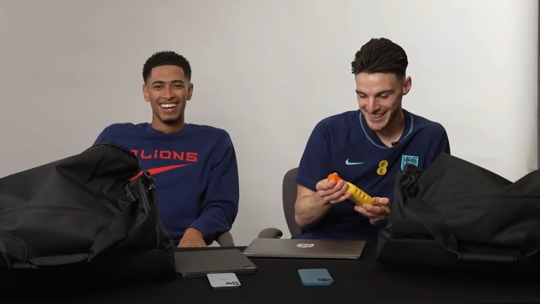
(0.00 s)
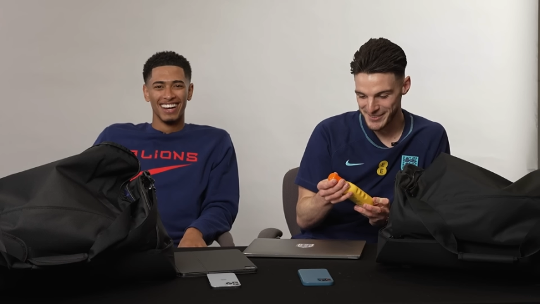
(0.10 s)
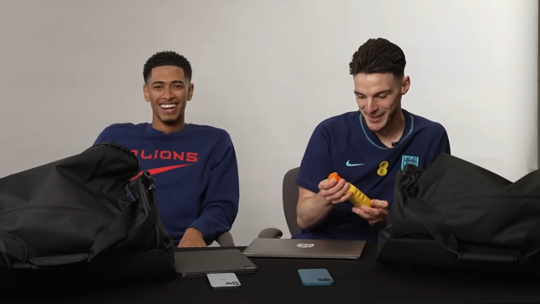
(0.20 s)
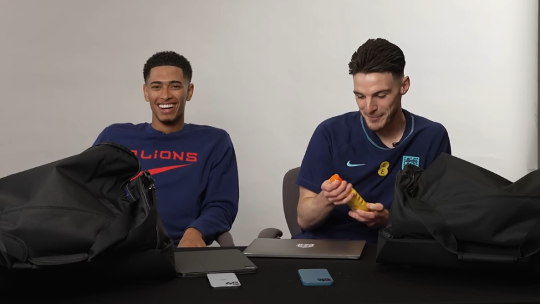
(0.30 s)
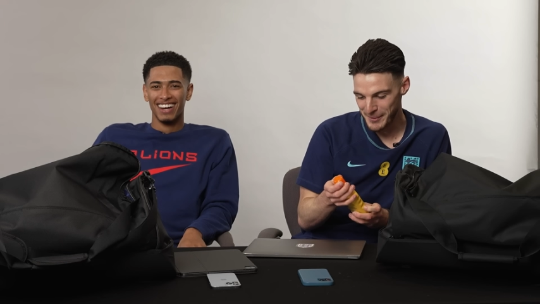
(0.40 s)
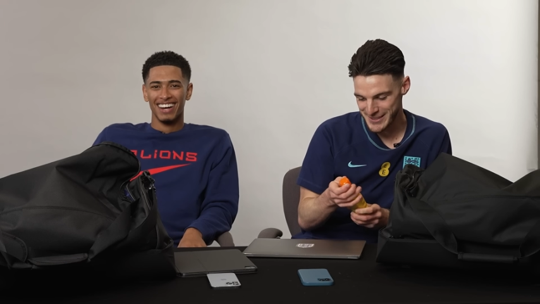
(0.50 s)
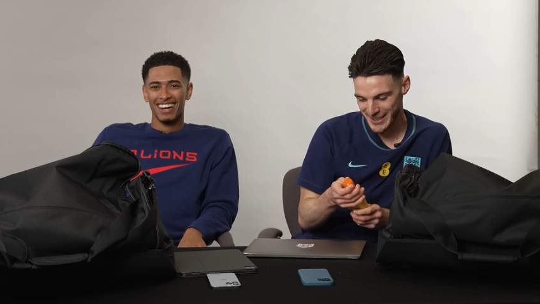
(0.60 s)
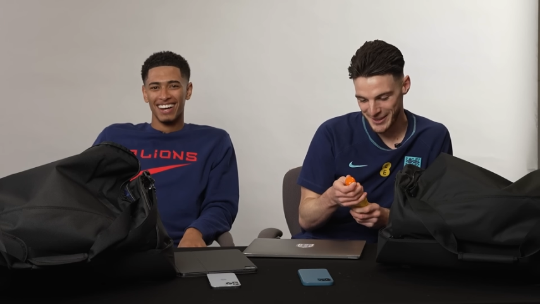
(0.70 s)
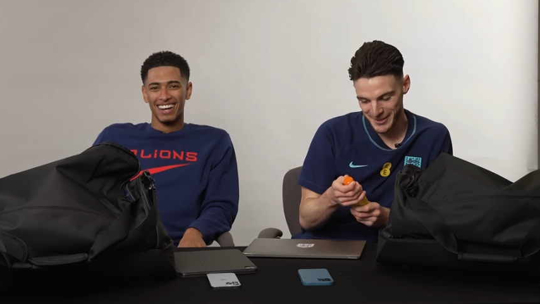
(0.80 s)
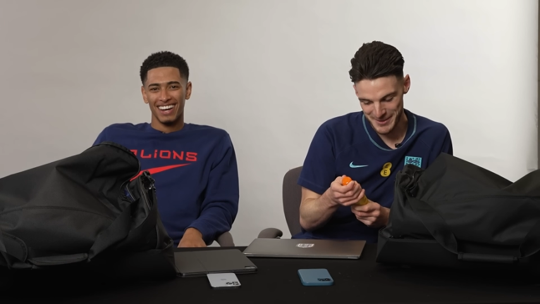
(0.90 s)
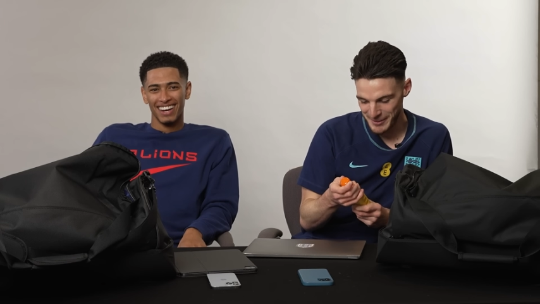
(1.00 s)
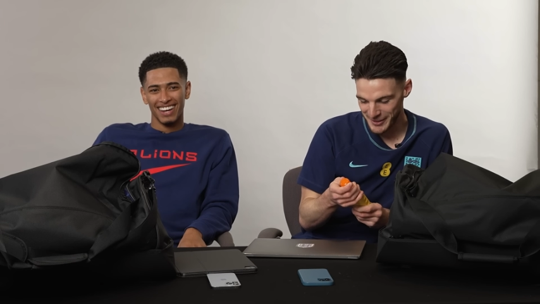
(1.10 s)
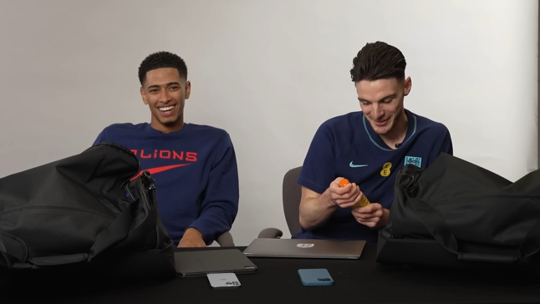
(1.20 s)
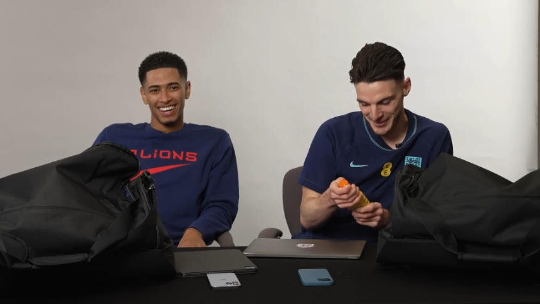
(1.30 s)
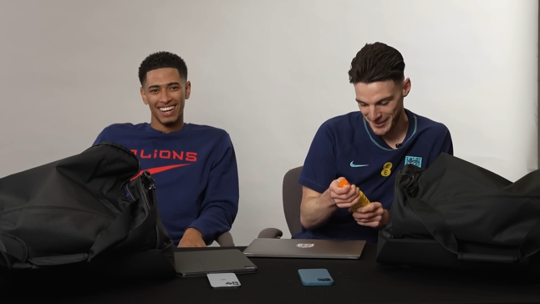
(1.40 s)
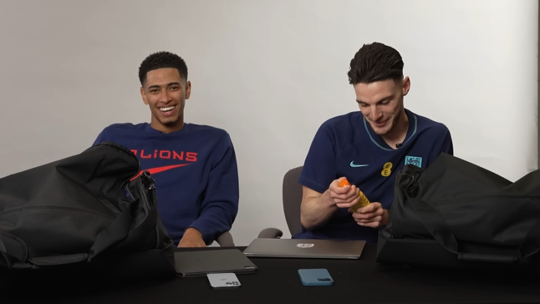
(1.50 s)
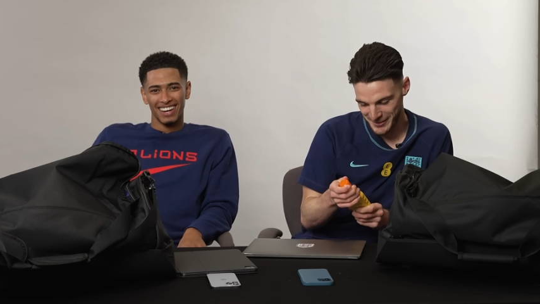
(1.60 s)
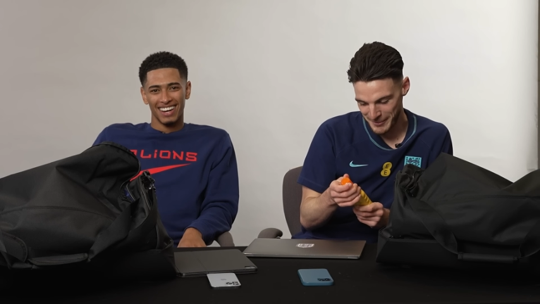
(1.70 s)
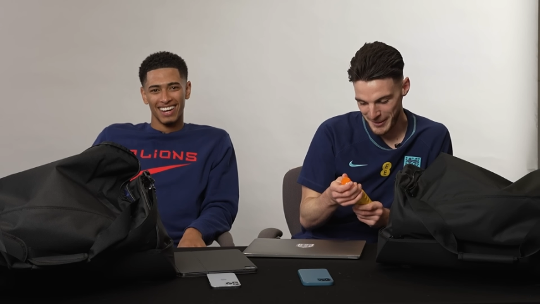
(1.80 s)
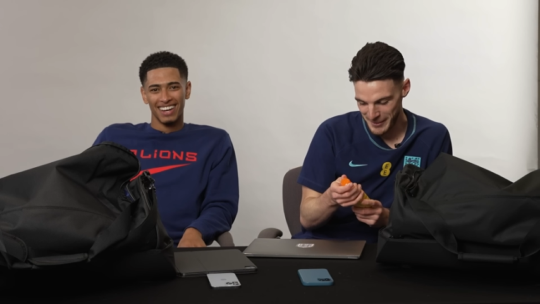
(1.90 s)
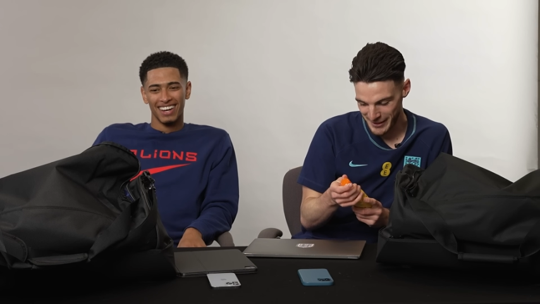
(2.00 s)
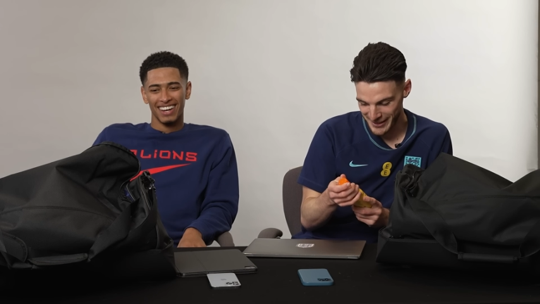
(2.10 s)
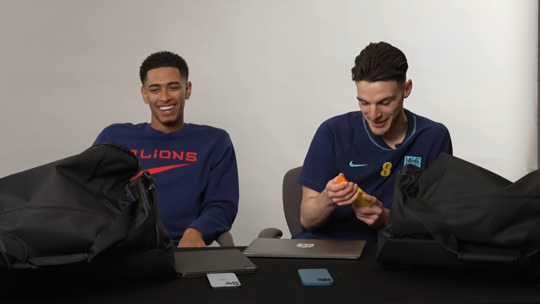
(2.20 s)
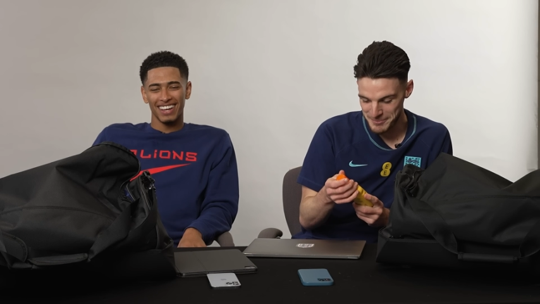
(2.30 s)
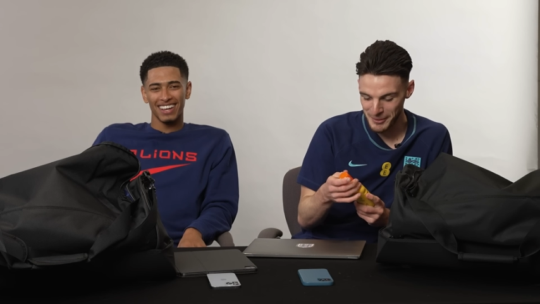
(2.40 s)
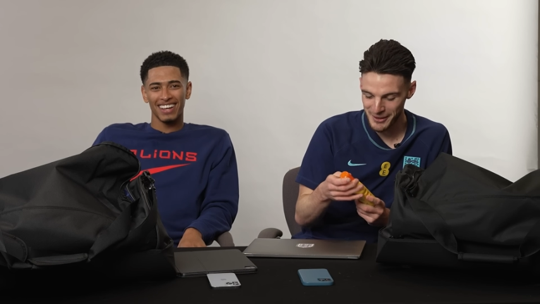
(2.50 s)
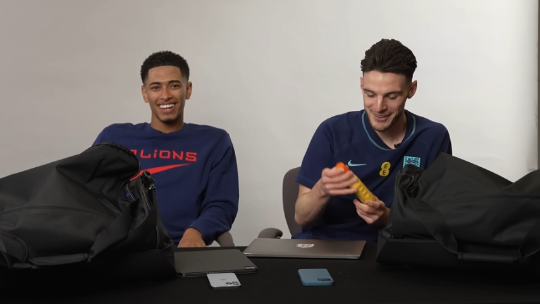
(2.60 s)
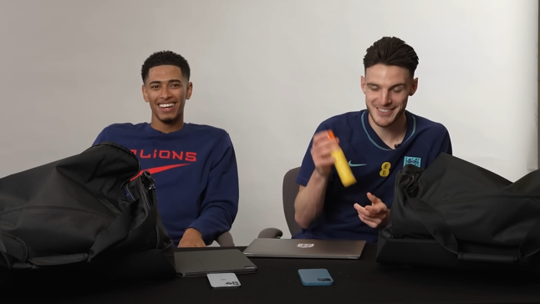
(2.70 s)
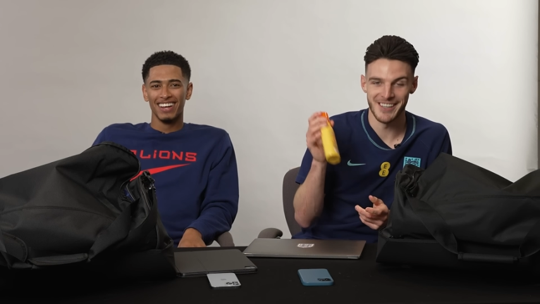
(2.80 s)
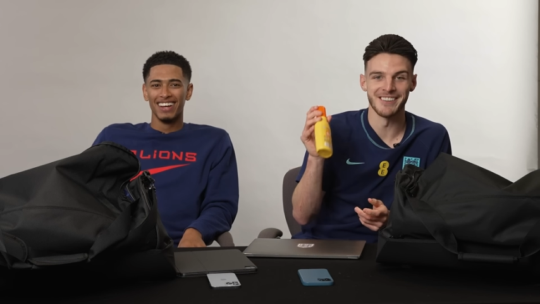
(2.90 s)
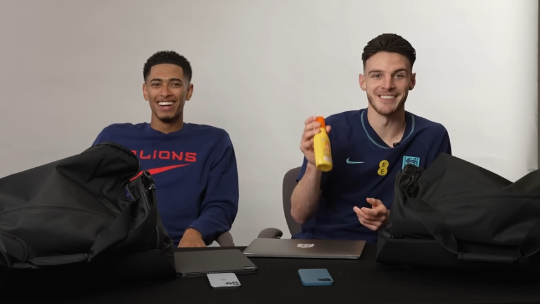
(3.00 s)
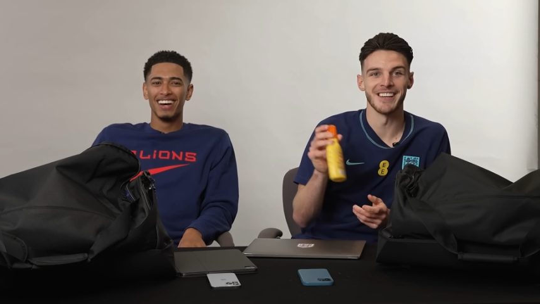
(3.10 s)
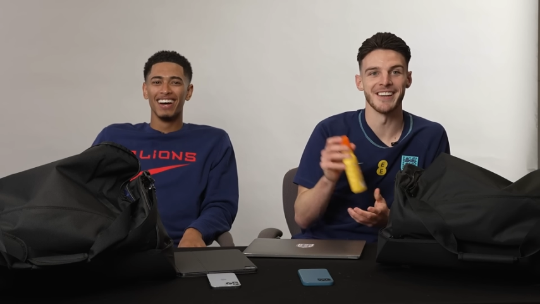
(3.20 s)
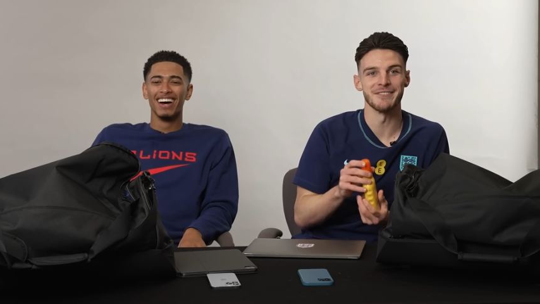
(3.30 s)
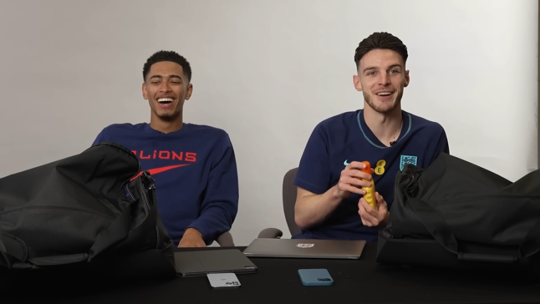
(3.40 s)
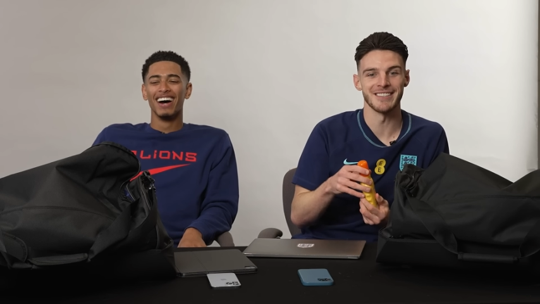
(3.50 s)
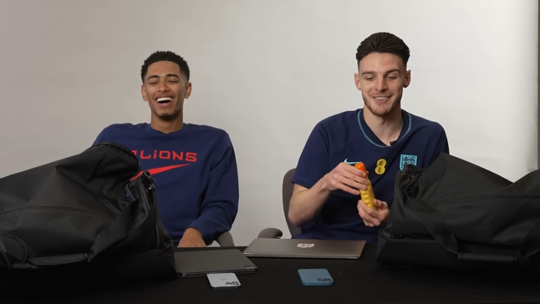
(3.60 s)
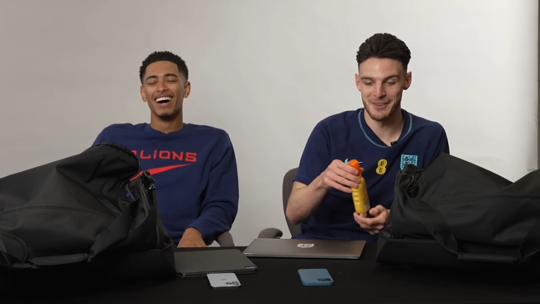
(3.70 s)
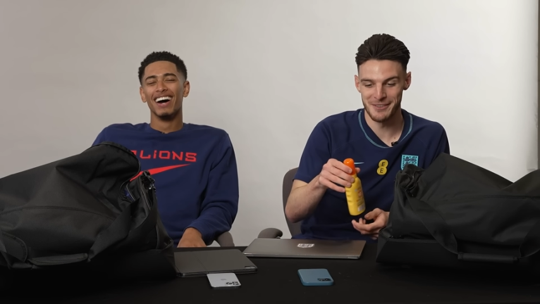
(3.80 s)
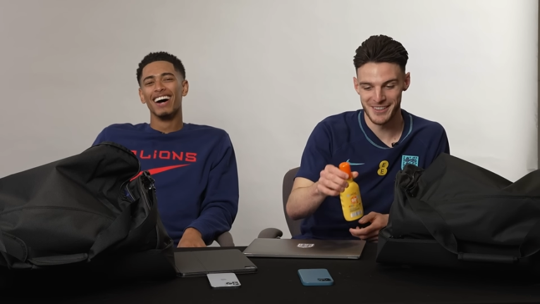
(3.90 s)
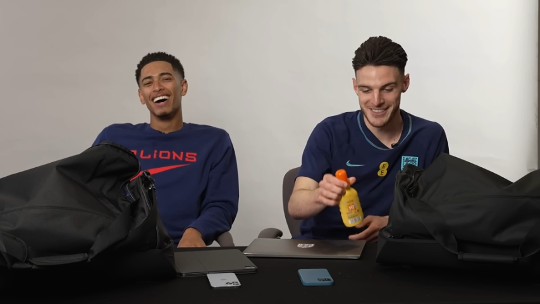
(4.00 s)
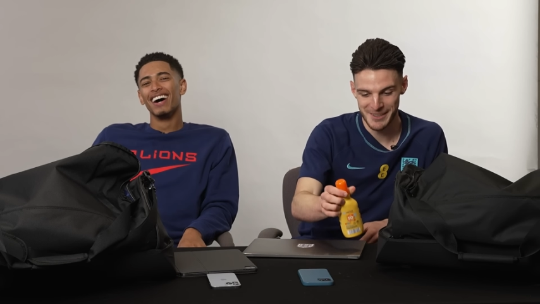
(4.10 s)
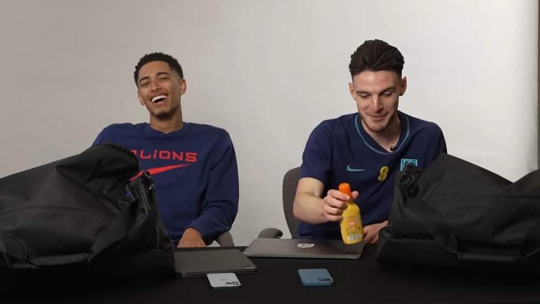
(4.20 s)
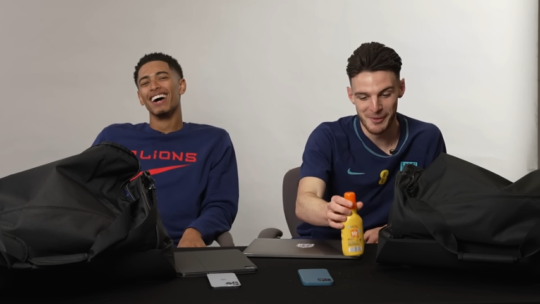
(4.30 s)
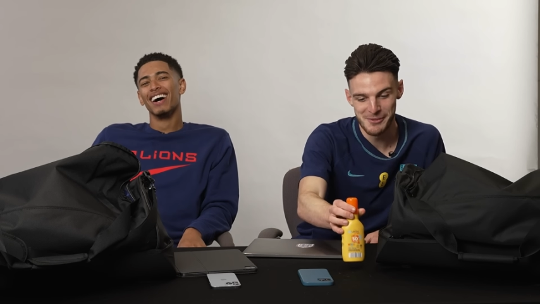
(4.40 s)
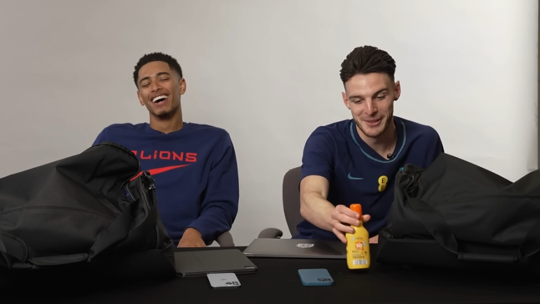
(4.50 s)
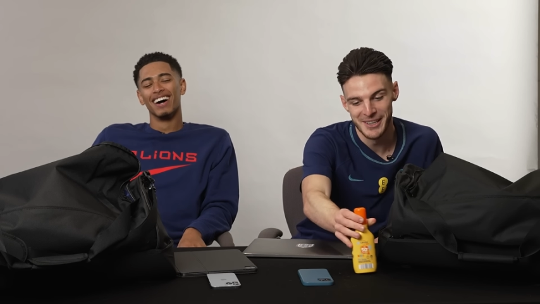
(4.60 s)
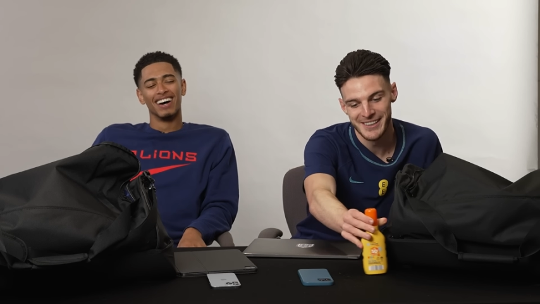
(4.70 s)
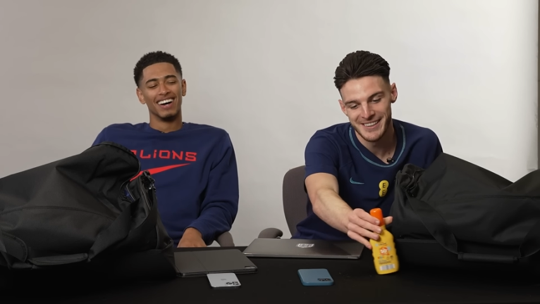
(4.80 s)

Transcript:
Speaker 1: If you don't put the sun cream on, you know, I won't be in a good book. So, yeah, factor fifty's coming with me.